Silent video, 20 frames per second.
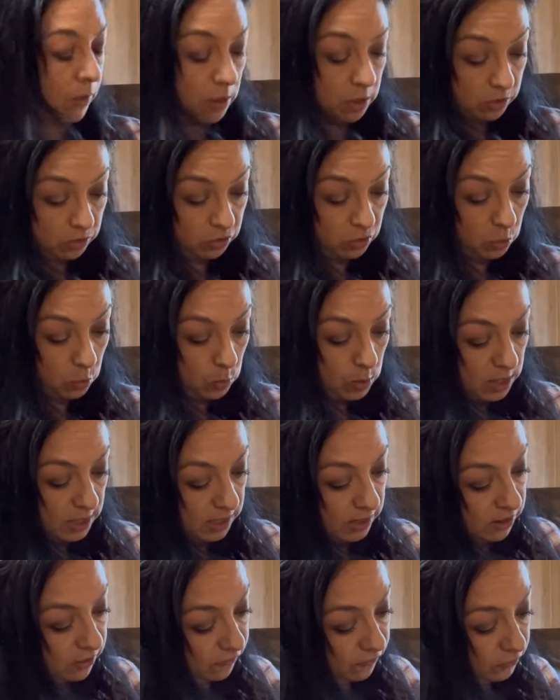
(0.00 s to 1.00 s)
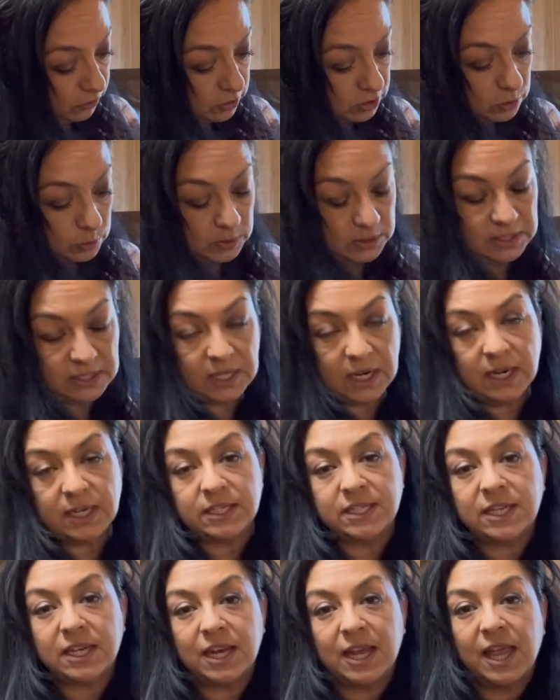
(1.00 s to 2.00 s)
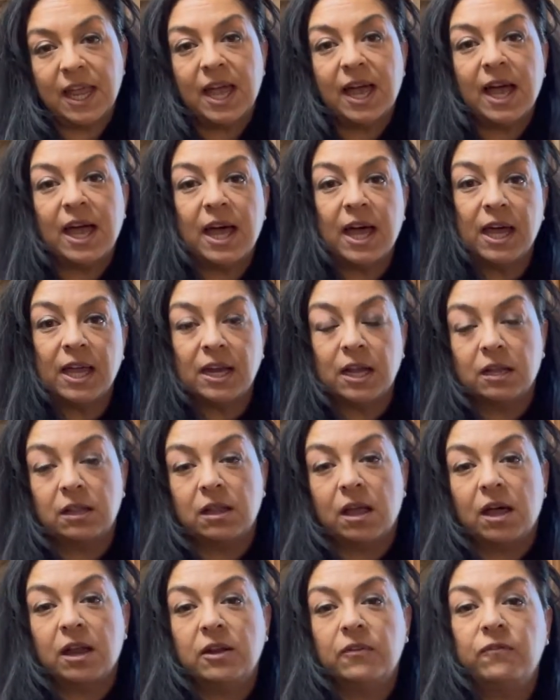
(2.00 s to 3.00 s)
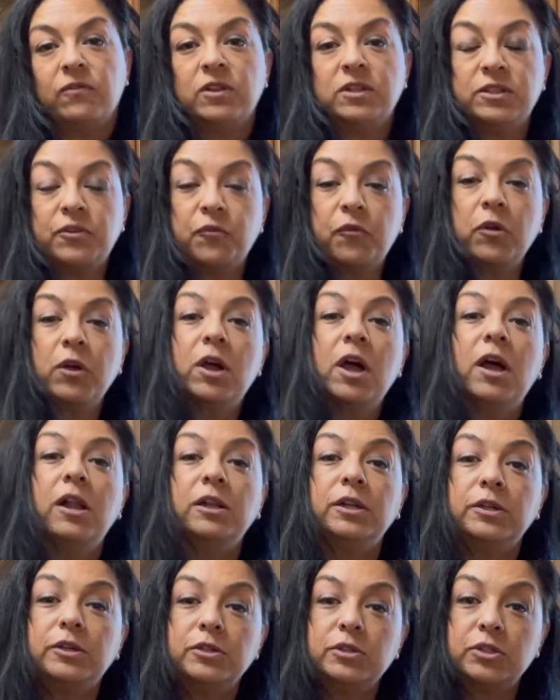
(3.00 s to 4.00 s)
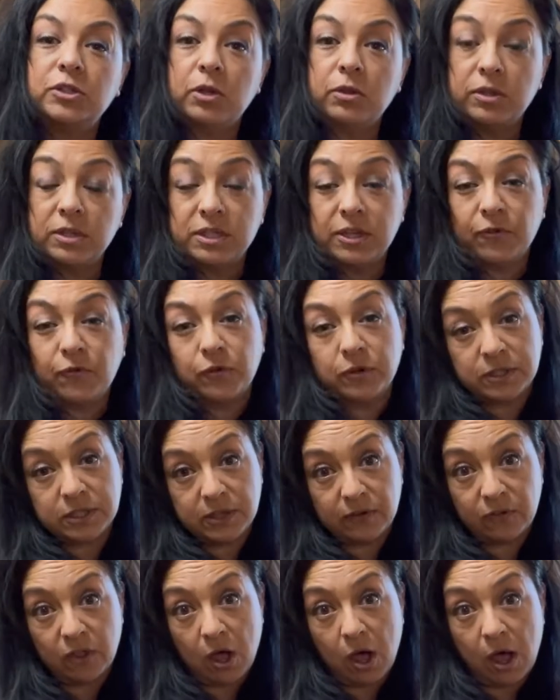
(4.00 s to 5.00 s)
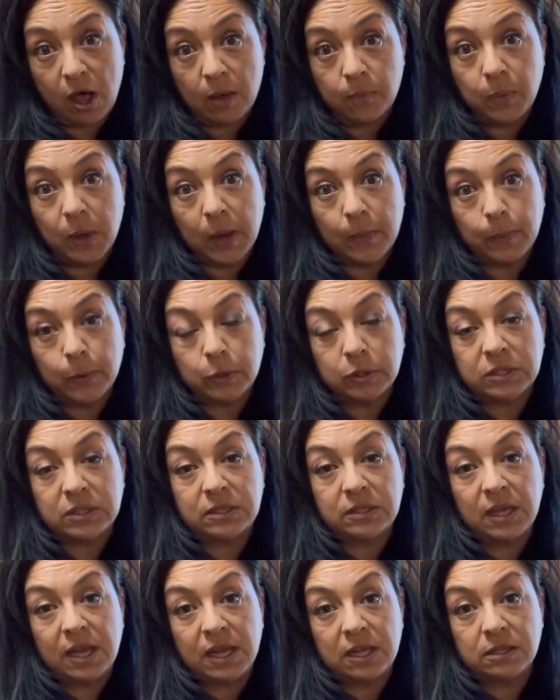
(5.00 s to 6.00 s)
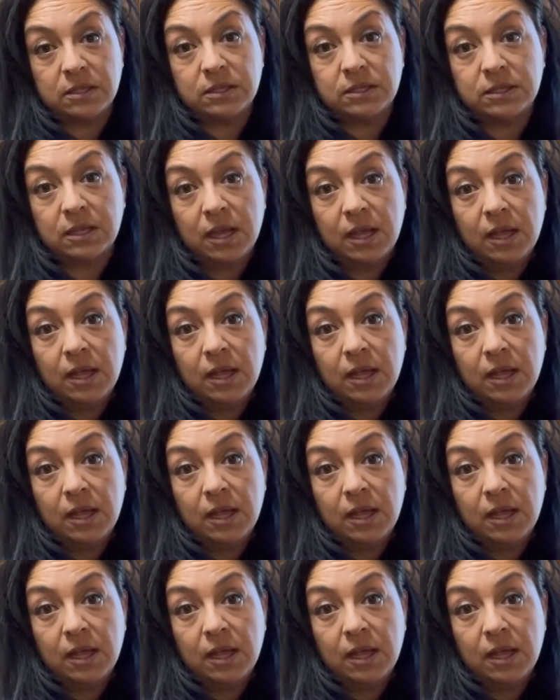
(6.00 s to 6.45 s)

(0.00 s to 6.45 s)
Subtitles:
The first ones that I did, I had a lot of the different colors, so the difference of the hot peppers and